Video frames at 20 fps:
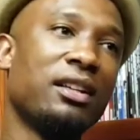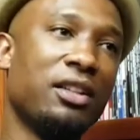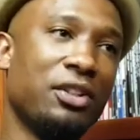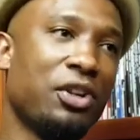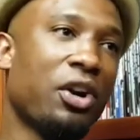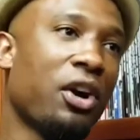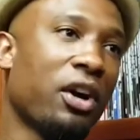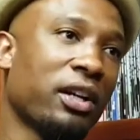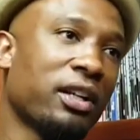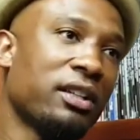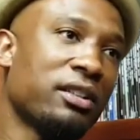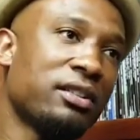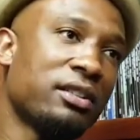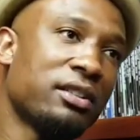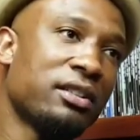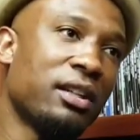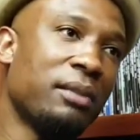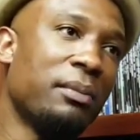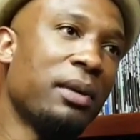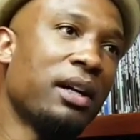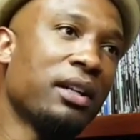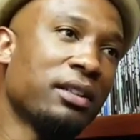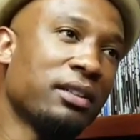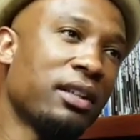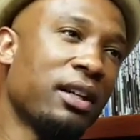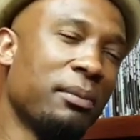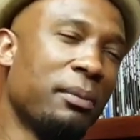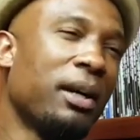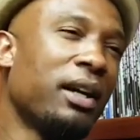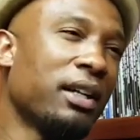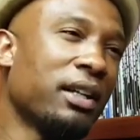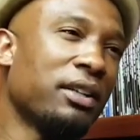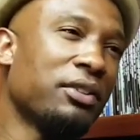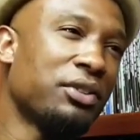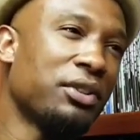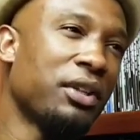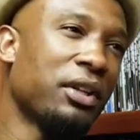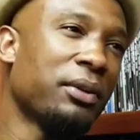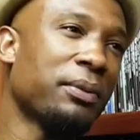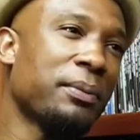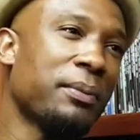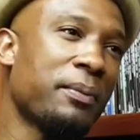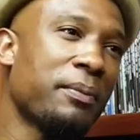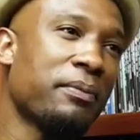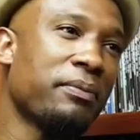the darkest among us, you know.